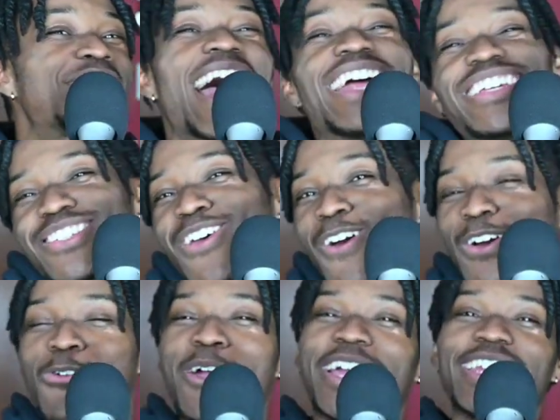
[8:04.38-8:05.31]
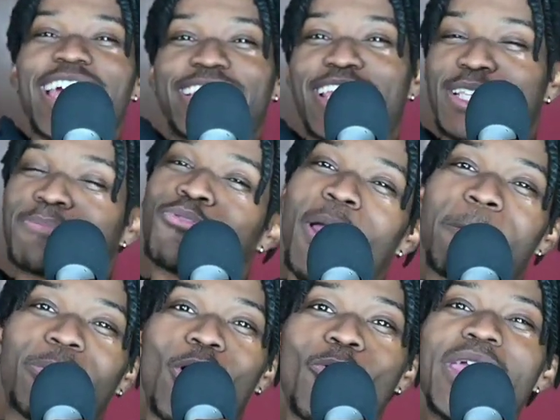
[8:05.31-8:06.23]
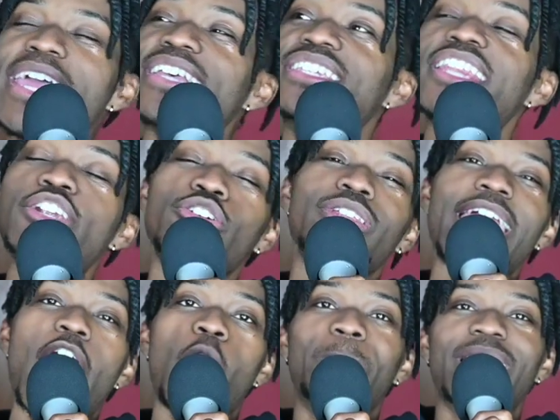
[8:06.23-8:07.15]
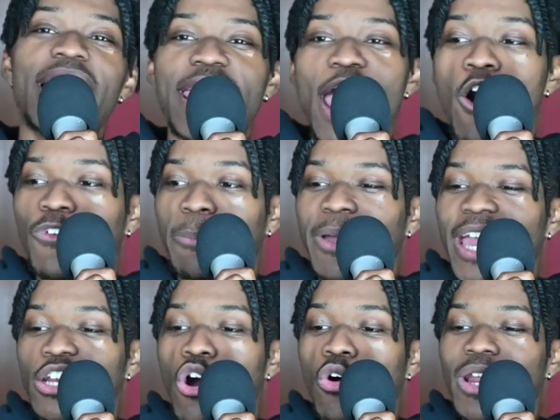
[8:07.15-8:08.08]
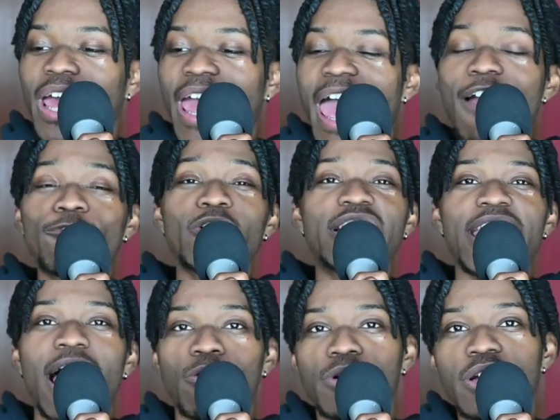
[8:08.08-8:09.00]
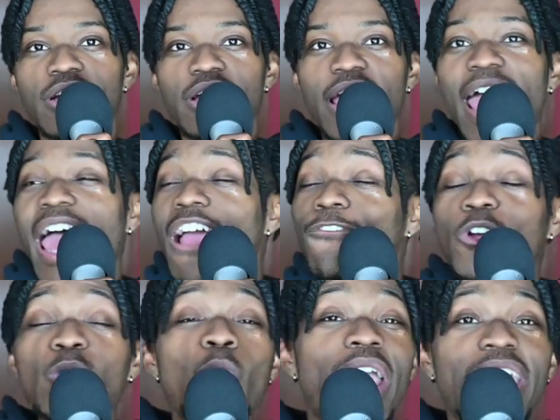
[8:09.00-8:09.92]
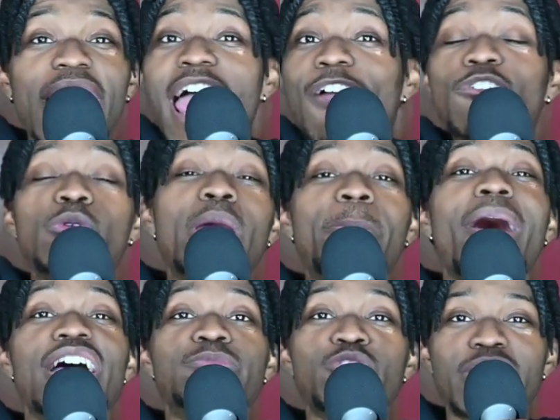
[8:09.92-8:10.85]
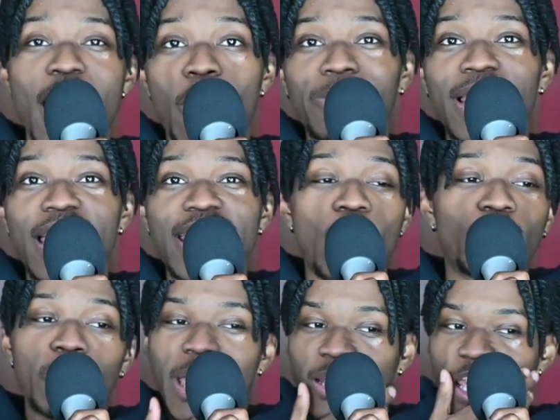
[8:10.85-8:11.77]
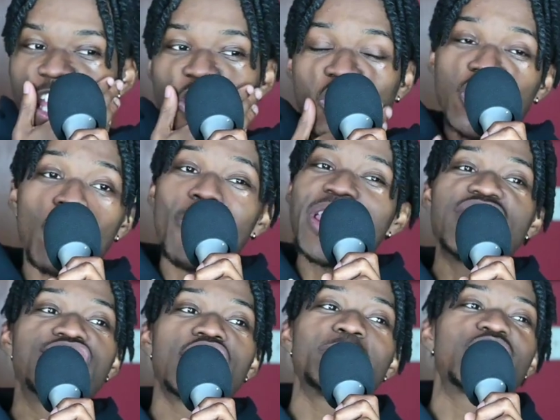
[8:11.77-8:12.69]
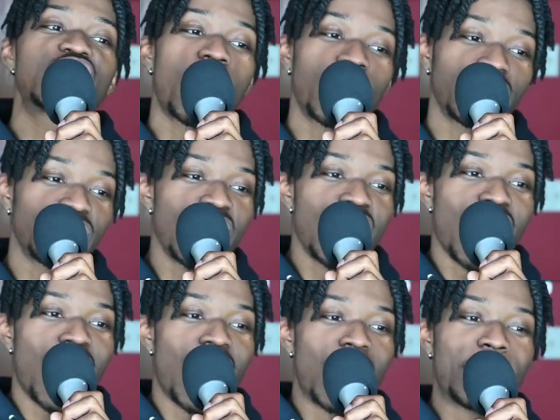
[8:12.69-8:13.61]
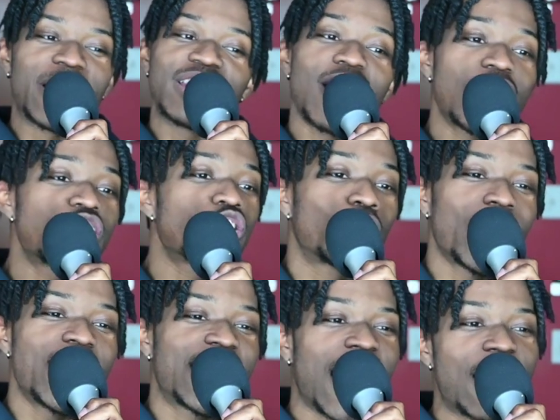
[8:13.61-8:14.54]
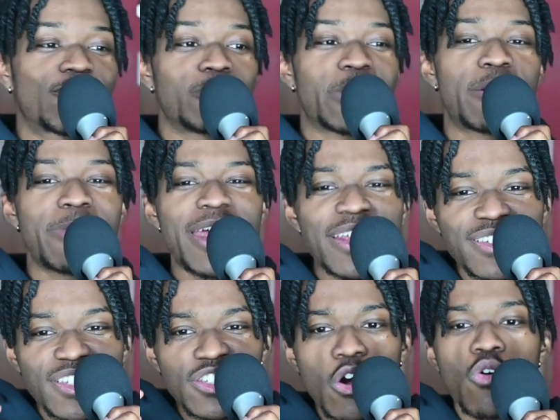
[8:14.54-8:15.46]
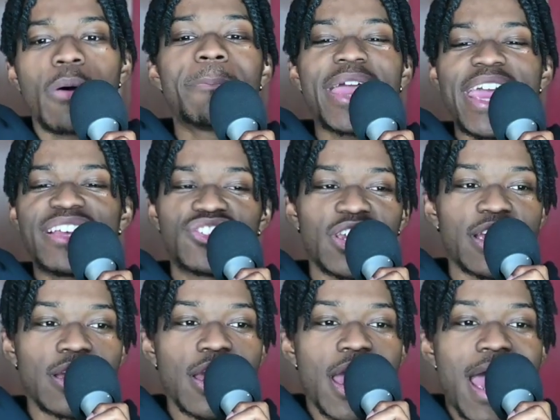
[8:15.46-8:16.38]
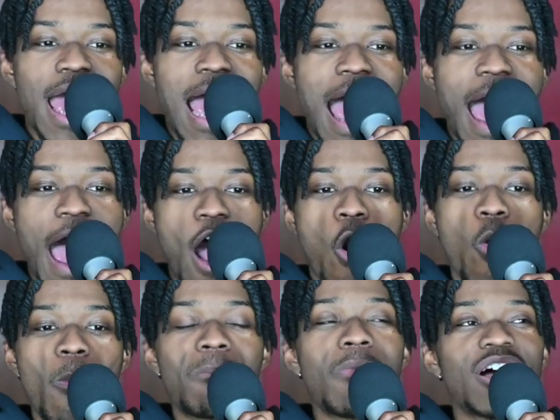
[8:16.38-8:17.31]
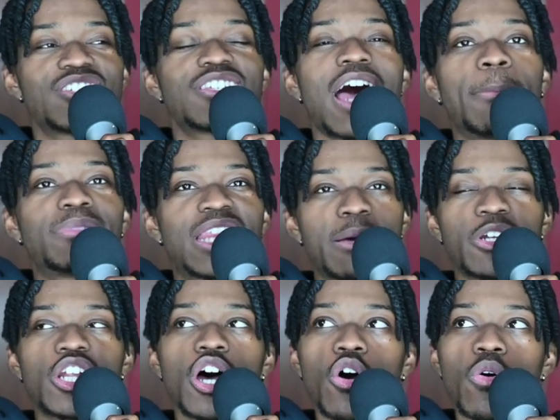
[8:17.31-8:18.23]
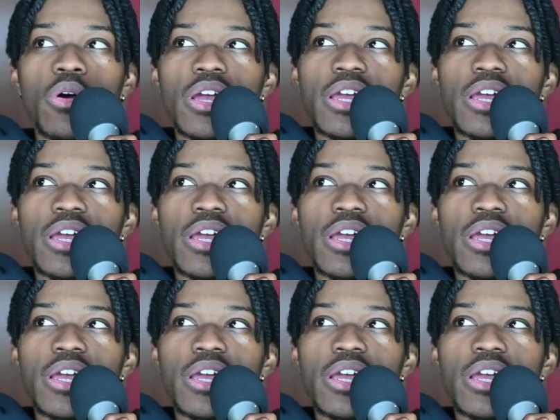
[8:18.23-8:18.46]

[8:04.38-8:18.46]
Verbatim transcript: gotta start Quickley at this point, bro. He is literally outplaying Elfrid Payton on every account. Every way, every way possible, he's outplaying Elfrid Payton. There's no way he shouldn't be starting. Um, but another great game from him. It is so amazing how much Tom Thibodeau